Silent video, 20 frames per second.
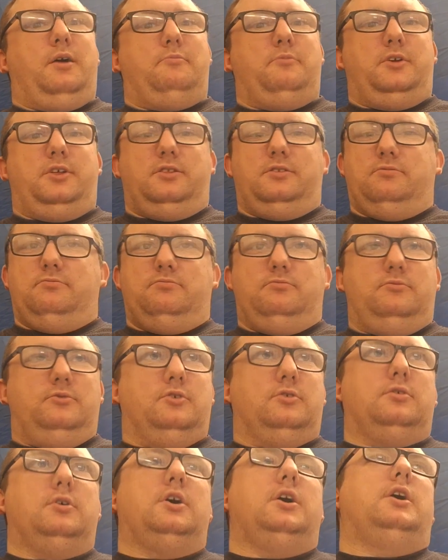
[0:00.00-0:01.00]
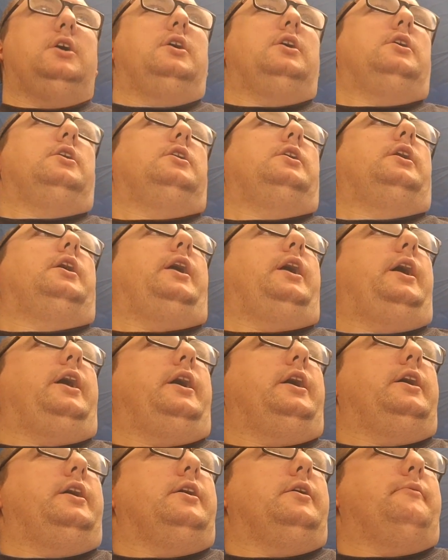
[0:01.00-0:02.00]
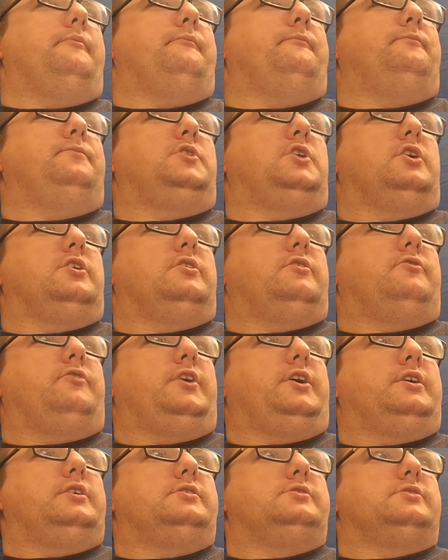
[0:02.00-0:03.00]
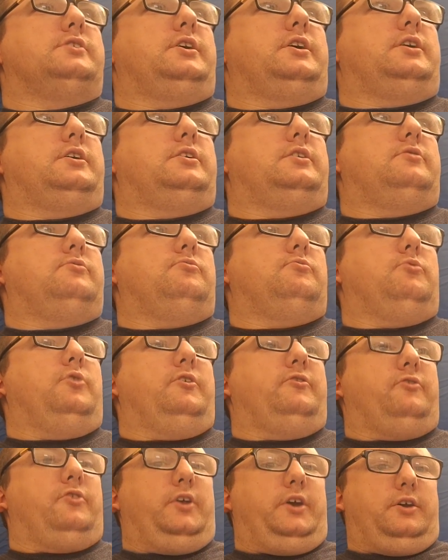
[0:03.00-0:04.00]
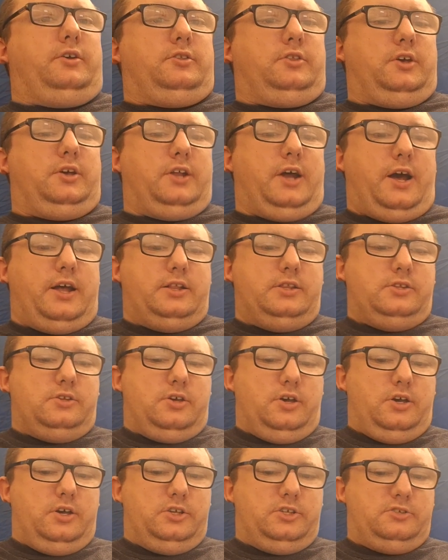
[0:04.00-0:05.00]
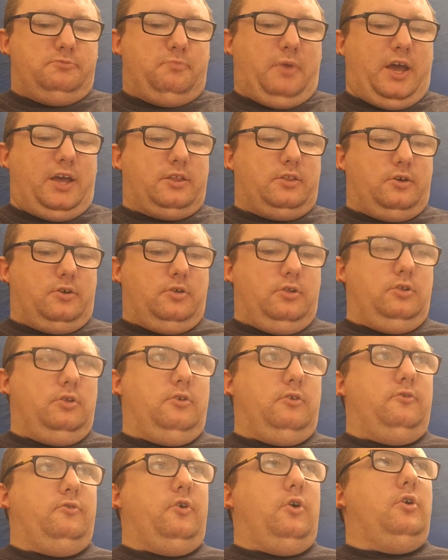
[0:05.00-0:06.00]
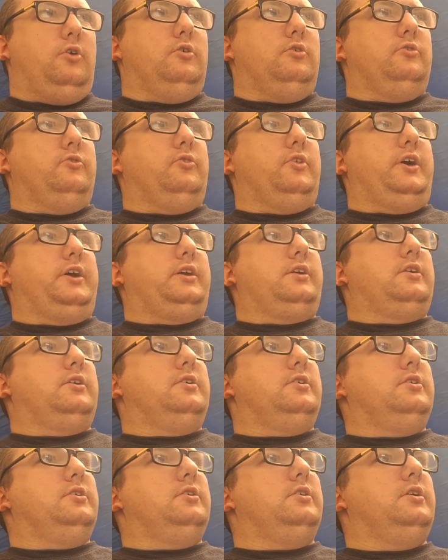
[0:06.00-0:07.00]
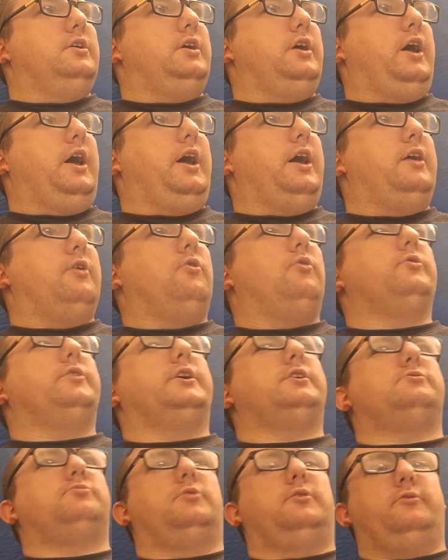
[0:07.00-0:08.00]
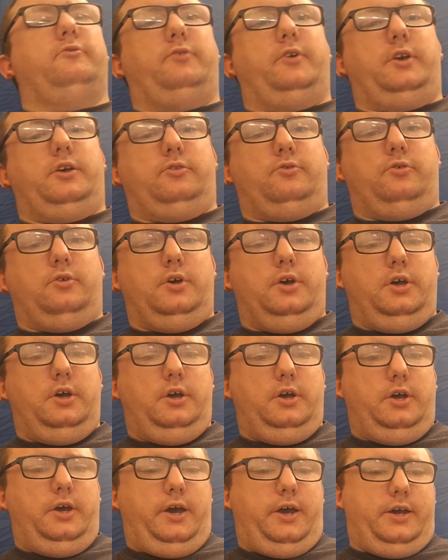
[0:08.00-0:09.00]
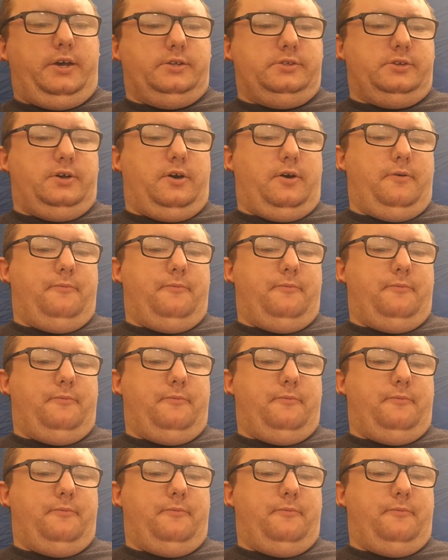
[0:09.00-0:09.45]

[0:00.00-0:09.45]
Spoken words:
I mean no. The other thing is like with like the grand spectacle of all like, oh that's one thing though, is